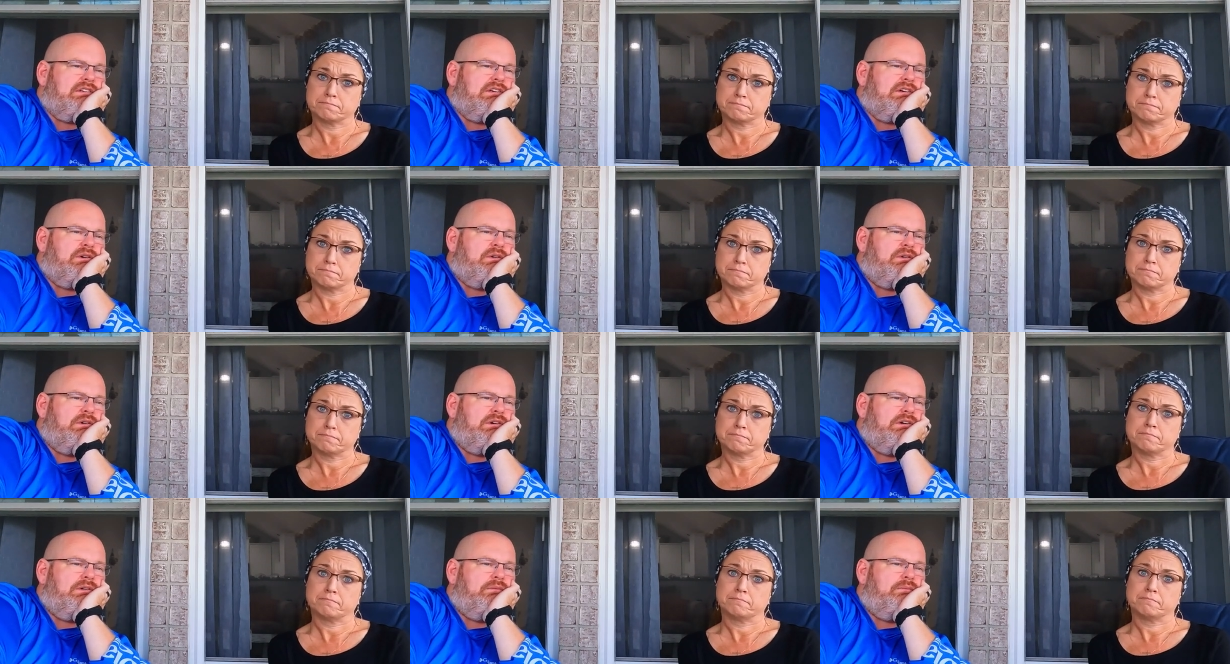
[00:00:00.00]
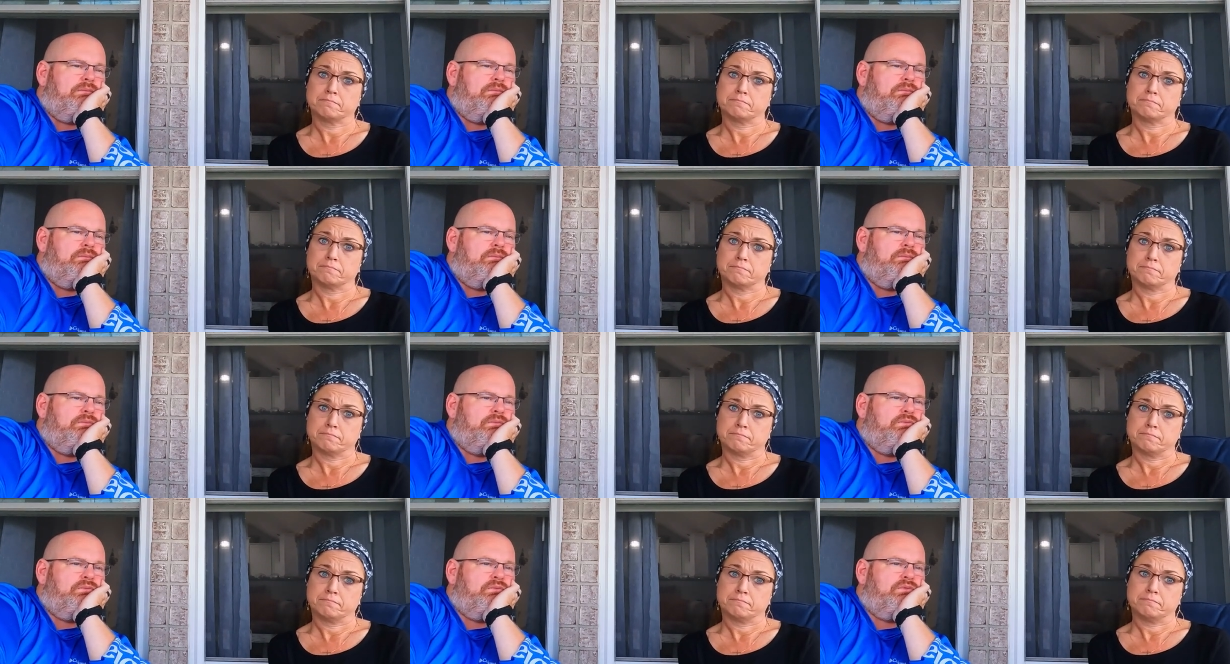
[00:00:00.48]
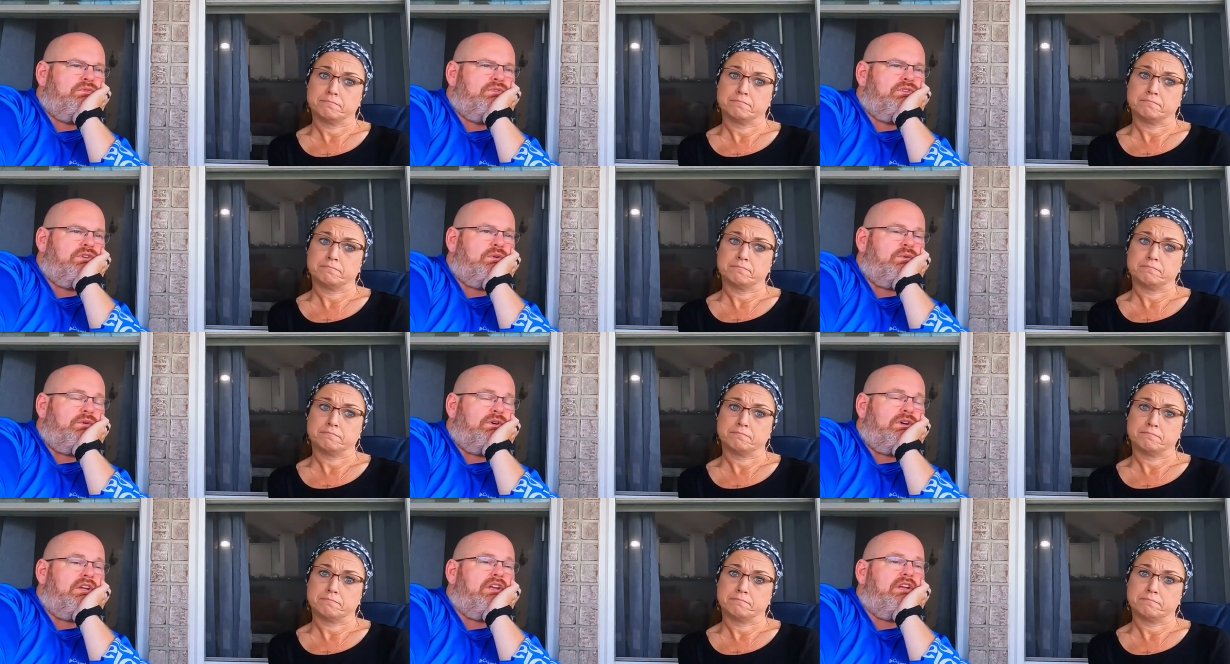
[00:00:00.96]
Speaker 1: So um,
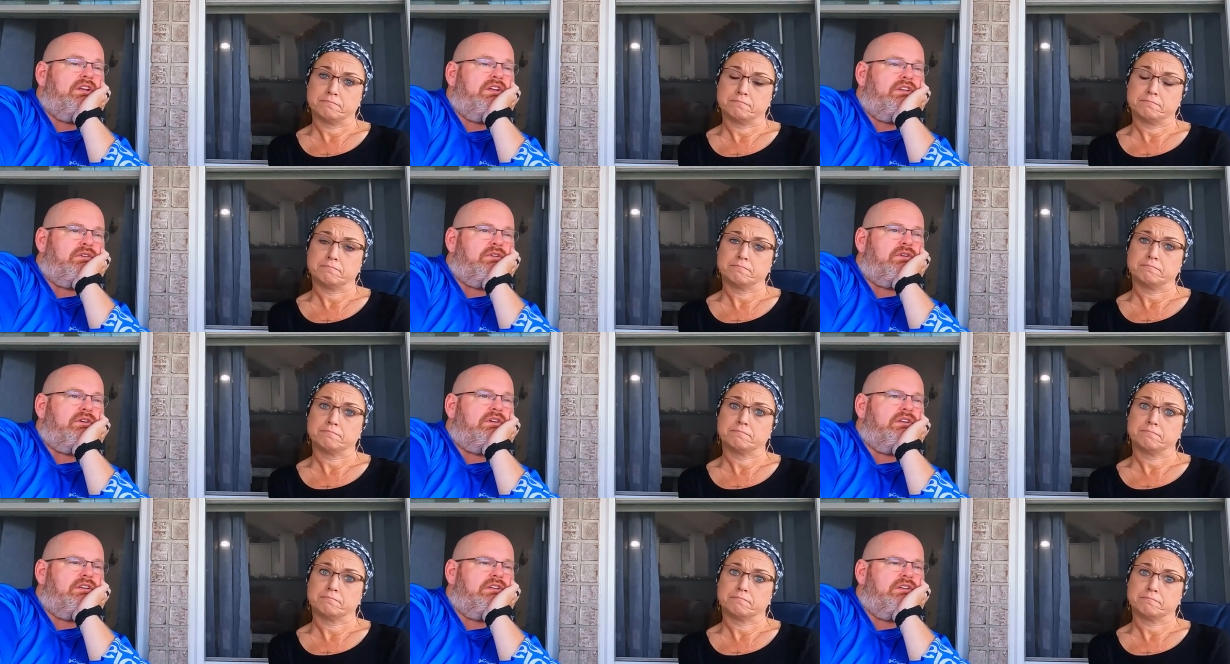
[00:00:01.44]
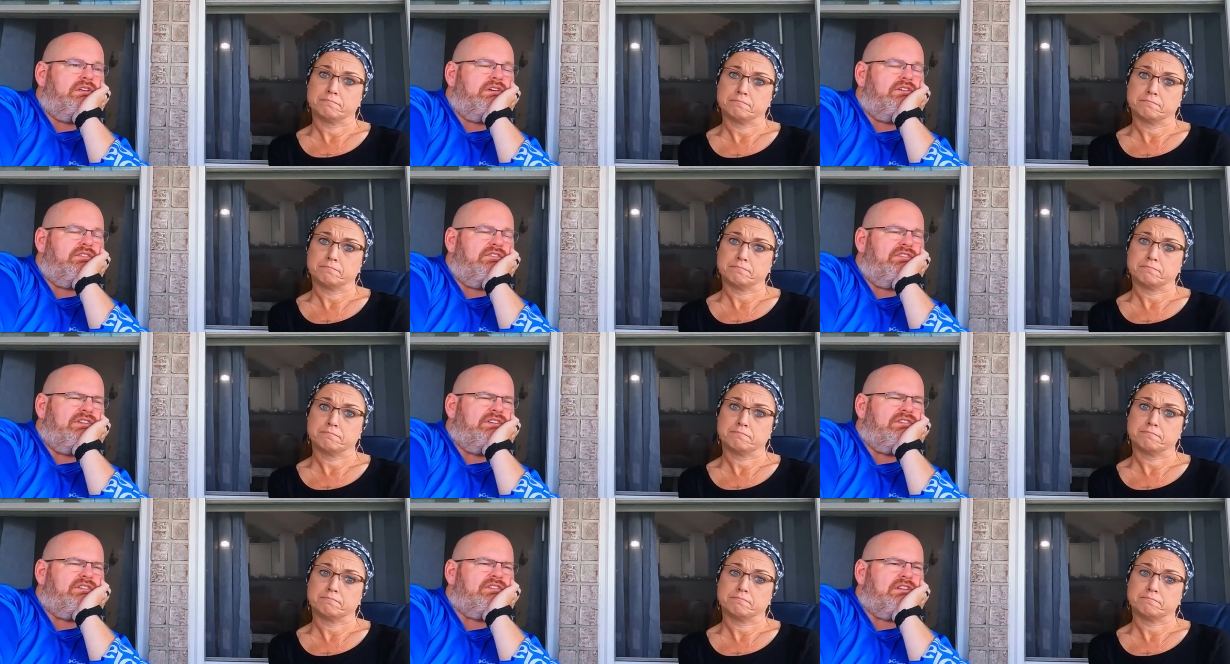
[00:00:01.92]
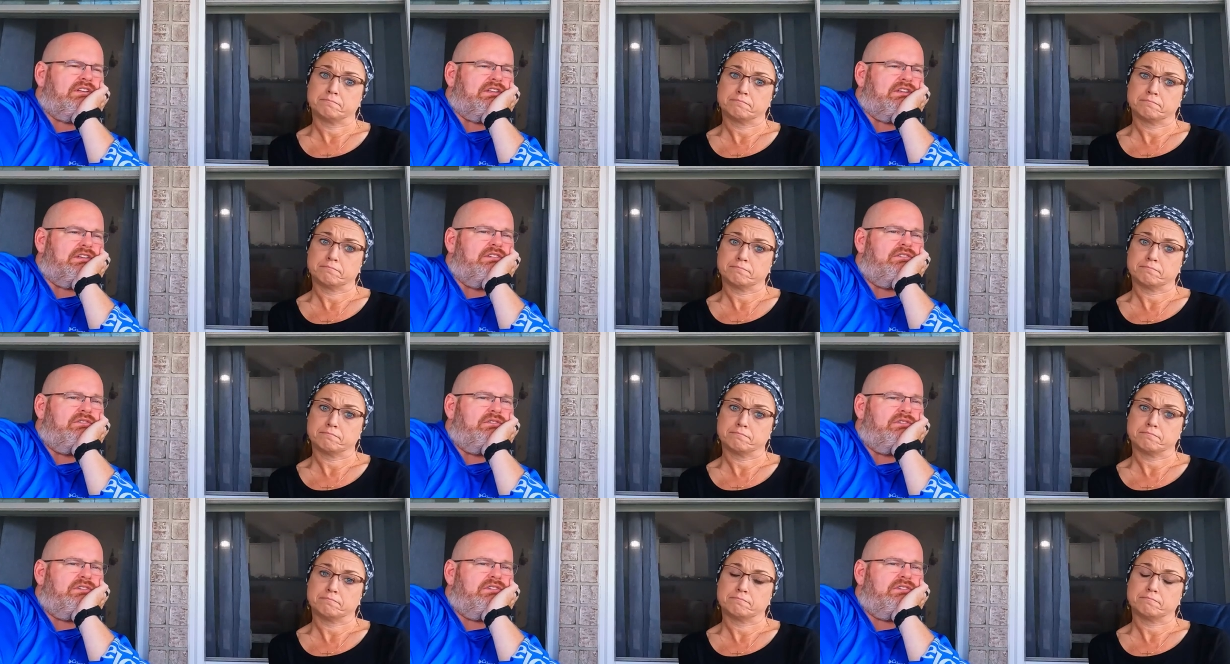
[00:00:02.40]
so we're going to do it
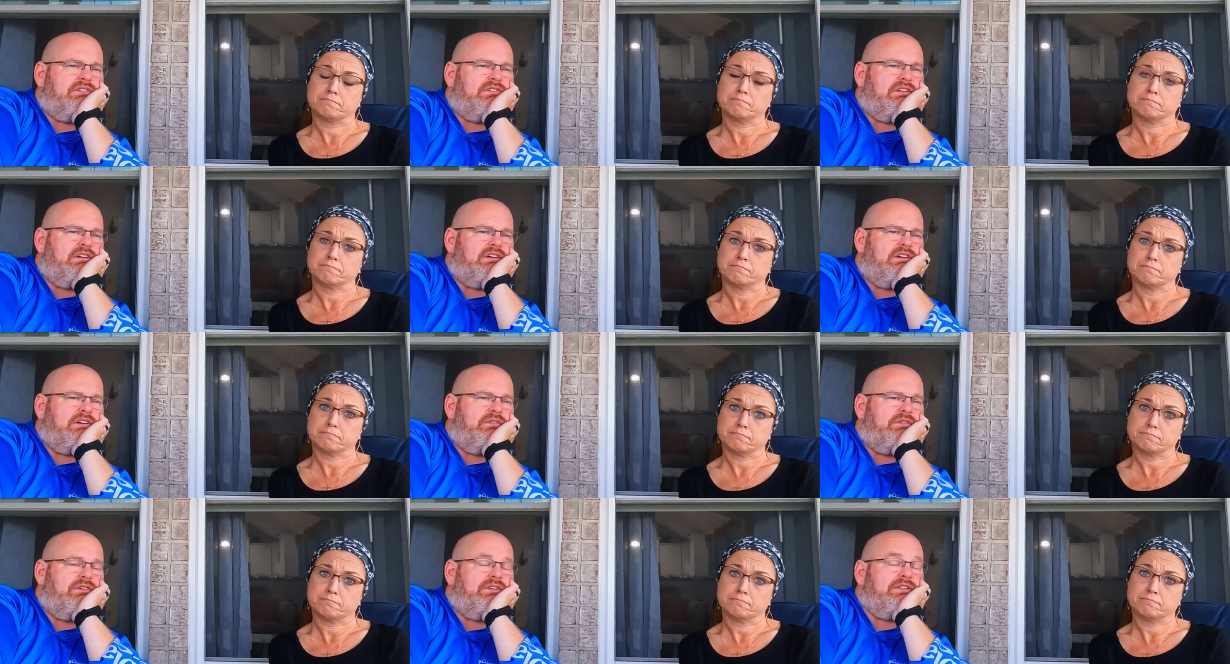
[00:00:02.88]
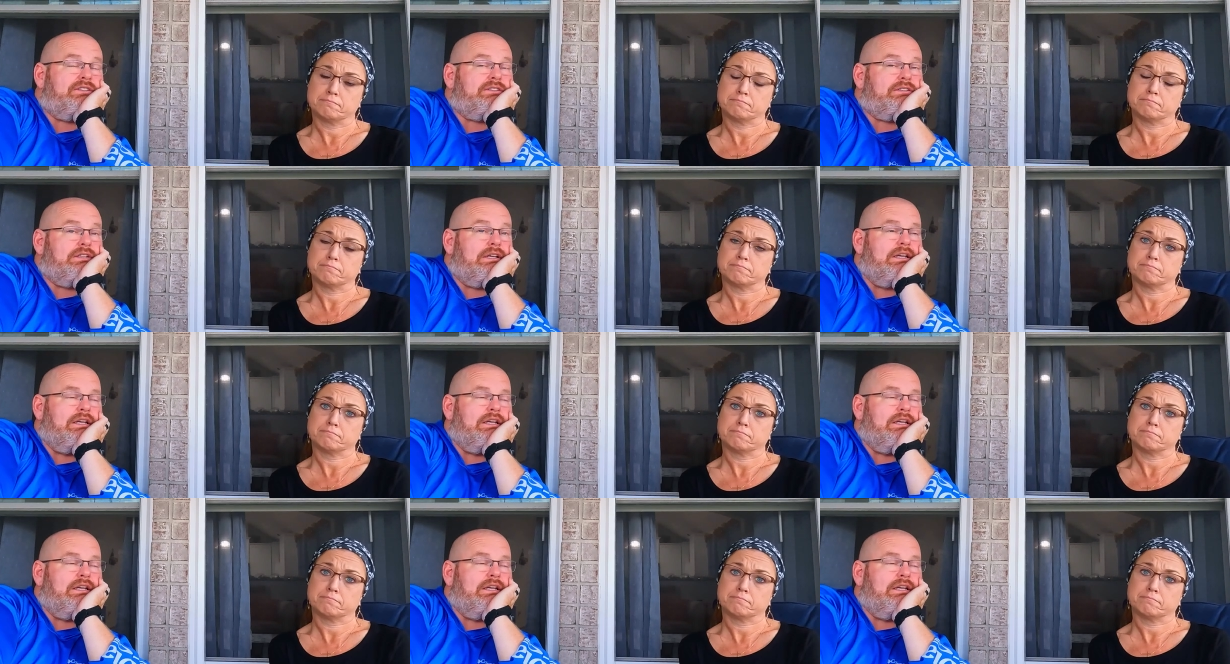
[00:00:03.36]
eventually. Just uh, we just,